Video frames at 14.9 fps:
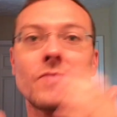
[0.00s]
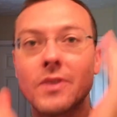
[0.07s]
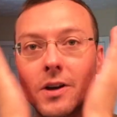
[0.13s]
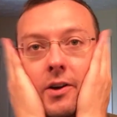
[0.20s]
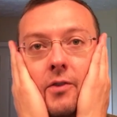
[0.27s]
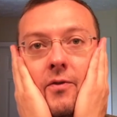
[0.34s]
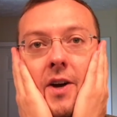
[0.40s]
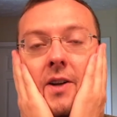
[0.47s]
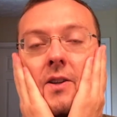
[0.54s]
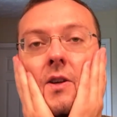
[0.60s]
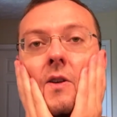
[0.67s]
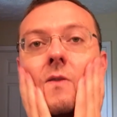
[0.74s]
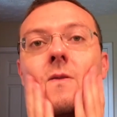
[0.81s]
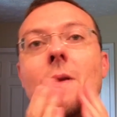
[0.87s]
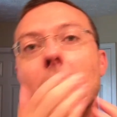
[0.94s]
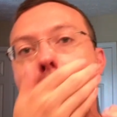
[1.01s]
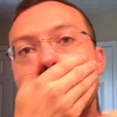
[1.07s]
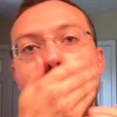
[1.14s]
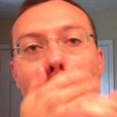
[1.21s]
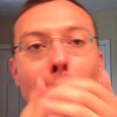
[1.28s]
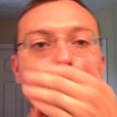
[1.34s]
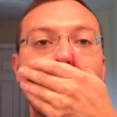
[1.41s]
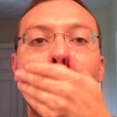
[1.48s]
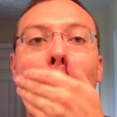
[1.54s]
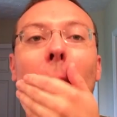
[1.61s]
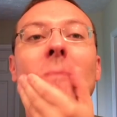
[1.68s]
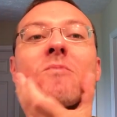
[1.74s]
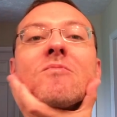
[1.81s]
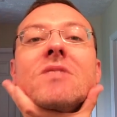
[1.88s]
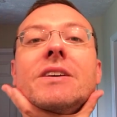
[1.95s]
affected
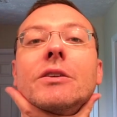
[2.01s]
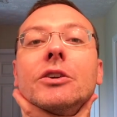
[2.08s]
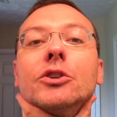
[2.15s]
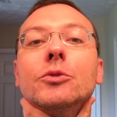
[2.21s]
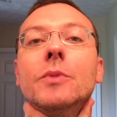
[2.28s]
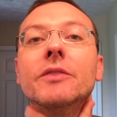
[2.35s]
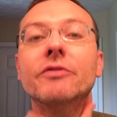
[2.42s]
how I do my